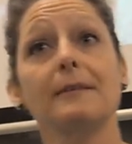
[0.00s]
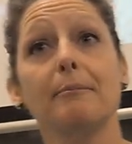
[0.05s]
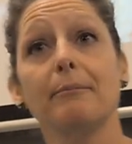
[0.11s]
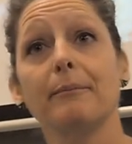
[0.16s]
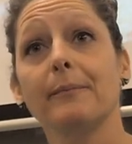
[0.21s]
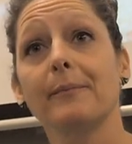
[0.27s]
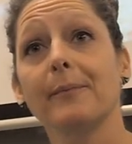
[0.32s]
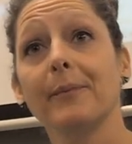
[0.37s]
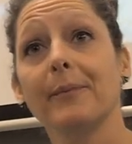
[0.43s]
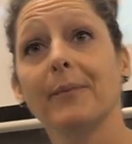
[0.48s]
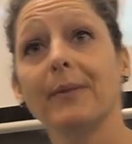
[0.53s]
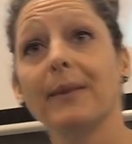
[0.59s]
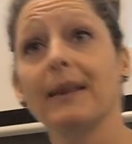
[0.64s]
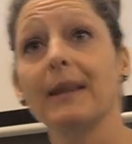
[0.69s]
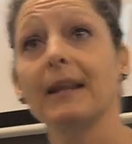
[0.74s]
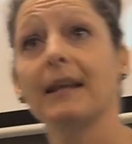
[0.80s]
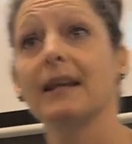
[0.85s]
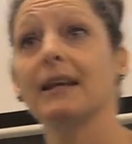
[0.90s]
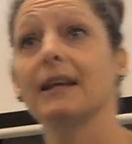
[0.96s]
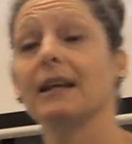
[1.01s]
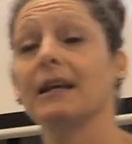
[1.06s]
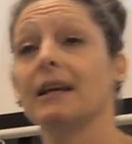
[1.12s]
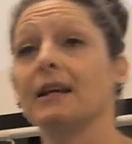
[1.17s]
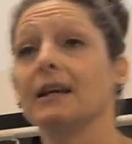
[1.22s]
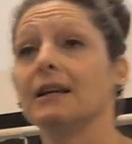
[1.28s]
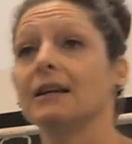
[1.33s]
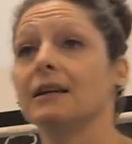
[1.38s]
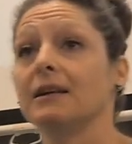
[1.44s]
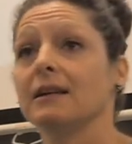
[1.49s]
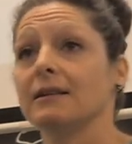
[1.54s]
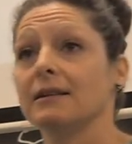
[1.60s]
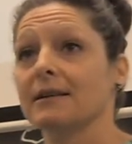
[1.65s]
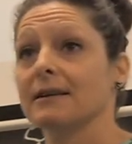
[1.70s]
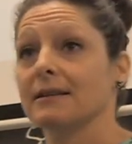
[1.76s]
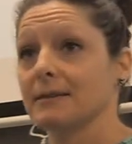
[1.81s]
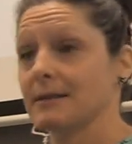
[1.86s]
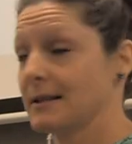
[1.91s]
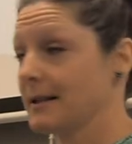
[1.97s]
Doesn't like your adrenaline get
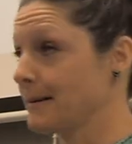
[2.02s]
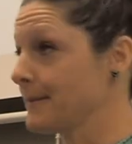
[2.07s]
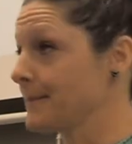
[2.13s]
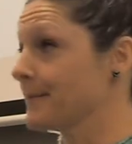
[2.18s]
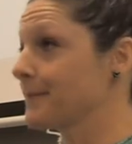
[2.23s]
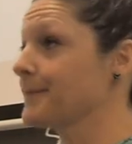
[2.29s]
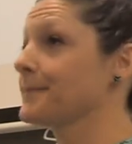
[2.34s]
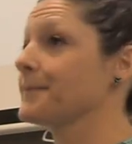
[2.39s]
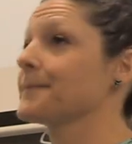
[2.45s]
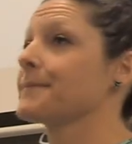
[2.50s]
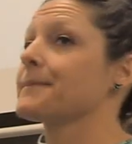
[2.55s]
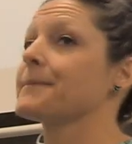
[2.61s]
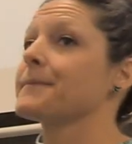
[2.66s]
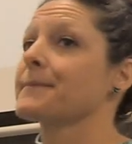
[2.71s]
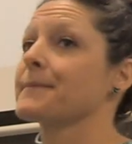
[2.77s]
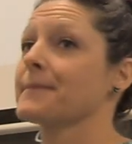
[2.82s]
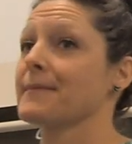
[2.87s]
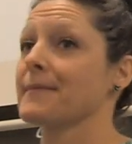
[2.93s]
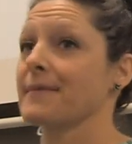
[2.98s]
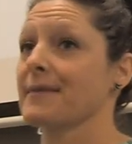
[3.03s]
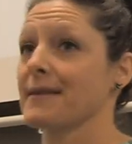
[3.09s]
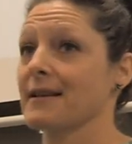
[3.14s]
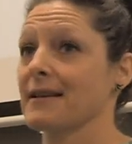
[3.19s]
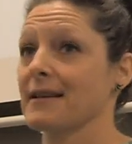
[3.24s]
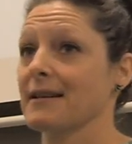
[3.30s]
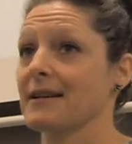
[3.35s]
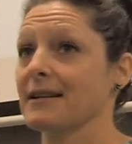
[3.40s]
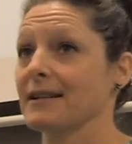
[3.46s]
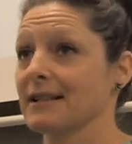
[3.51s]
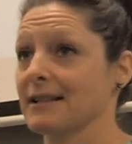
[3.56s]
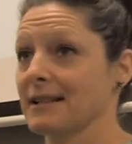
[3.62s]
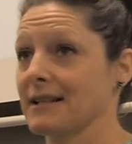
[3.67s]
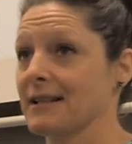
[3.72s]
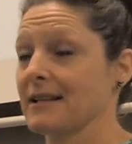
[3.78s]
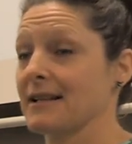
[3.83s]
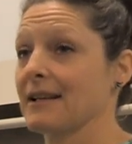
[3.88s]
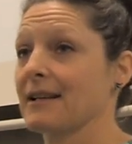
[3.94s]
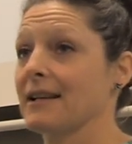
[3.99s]
much higher? Yep. Increased
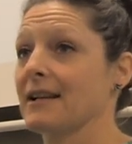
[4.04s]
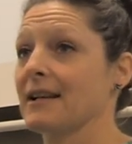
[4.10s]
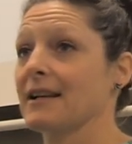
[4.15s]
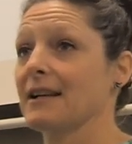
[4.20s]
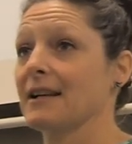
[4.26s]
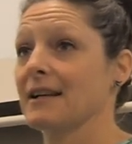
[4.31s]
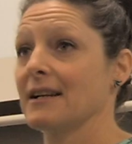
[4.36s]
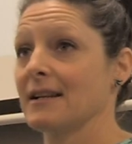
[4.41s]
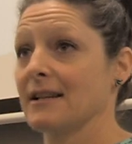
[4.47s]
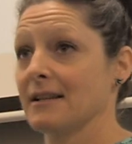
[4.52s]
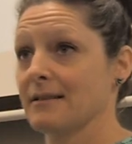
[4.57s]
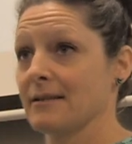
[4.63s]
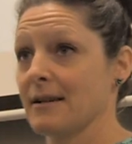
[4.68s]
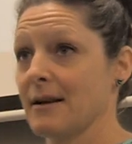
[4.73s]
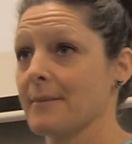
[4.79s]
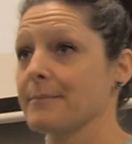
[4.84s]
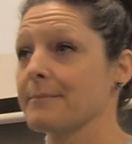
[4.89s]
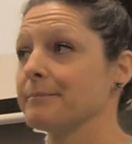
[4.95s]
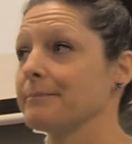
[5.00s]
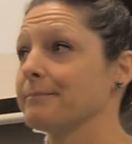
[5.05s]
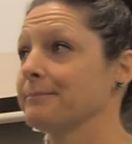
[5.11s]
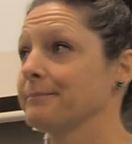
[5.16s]
heart rate. Yep.